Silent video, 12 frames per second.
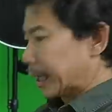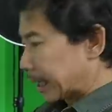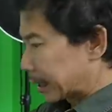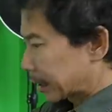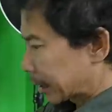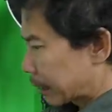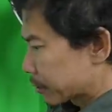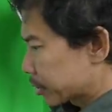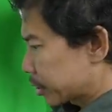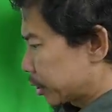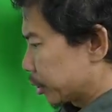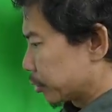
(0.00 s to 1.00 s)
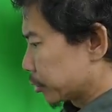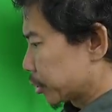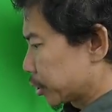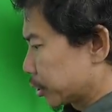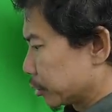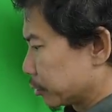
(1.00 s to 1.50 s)
It allows you
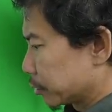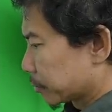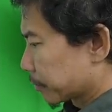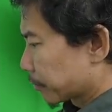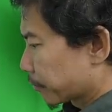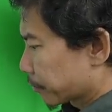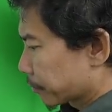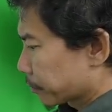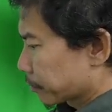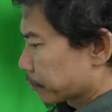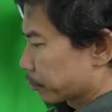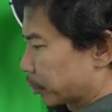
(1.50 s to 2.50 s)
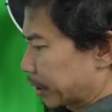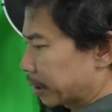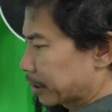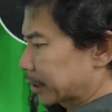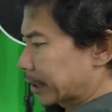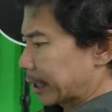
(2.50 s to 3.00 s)
to put it
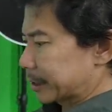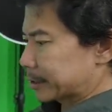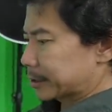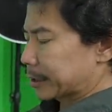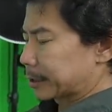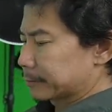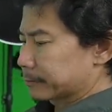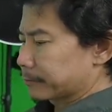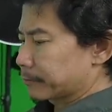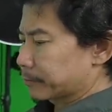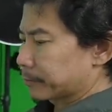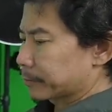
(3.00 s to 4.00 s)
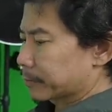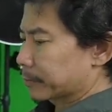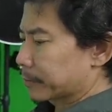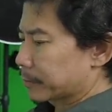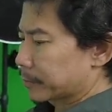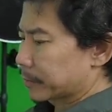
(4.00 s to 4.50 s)
on the light stand.
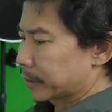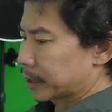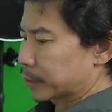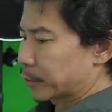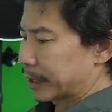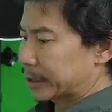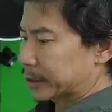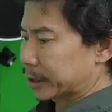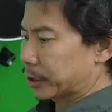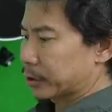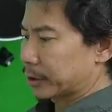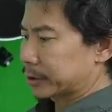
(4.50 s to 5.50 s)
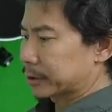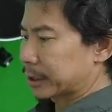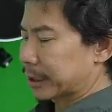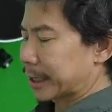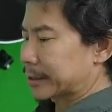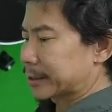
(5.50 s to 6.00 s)
That's where you secure it to
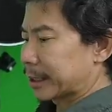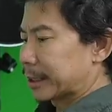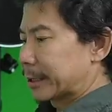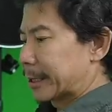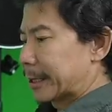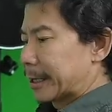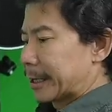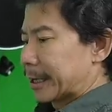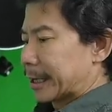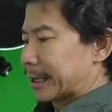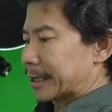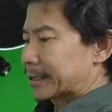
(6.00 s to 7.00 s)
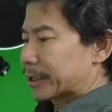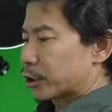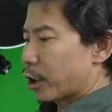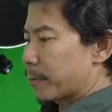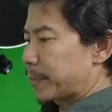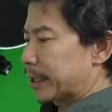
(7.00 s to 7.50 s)
the light stand. And there's a
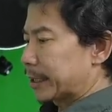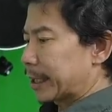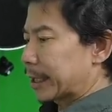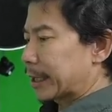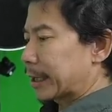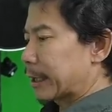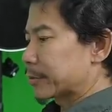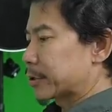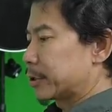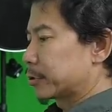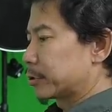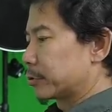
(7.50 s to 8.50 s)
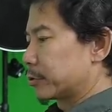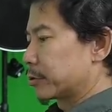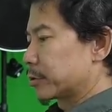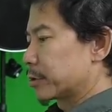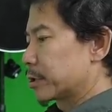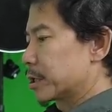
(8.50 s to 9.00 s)
knob here that allows you
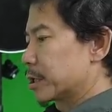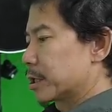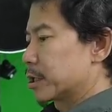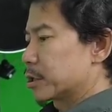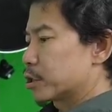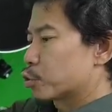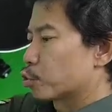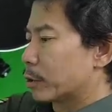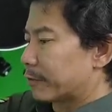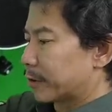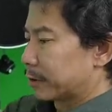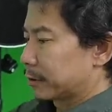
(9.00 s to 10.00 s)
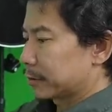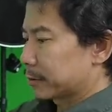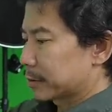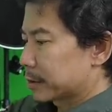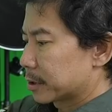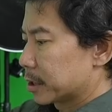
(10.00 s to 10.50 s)
to swivel
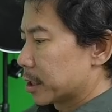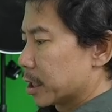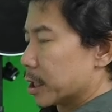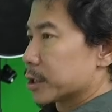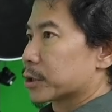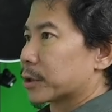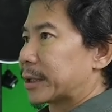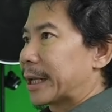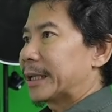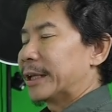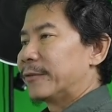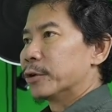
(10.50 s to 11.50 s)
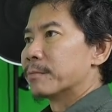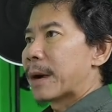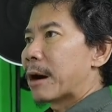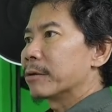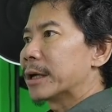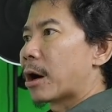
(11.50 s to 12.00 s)
so that if you
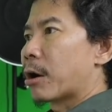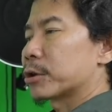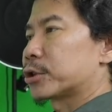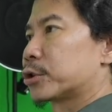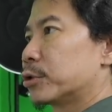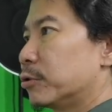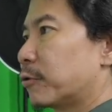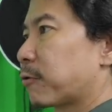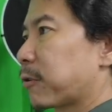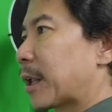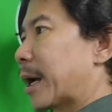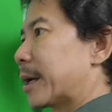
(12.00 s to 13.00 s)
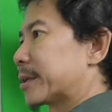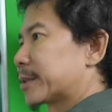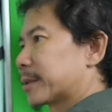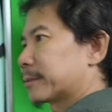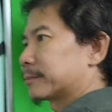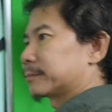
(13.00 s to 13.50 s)
mount a hot shoe flash,
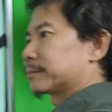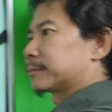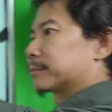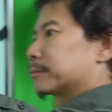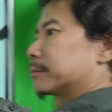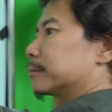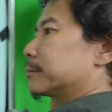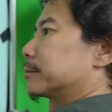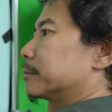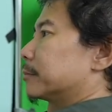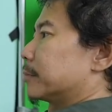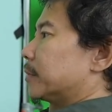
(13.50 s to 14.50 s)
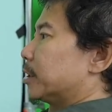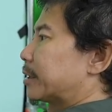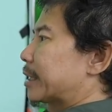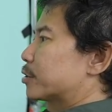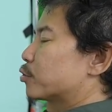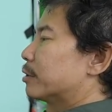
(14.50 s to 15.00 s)
you
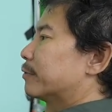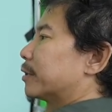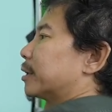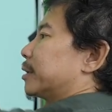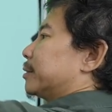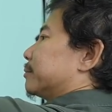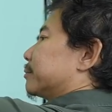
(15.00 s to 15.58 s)
can swivel it.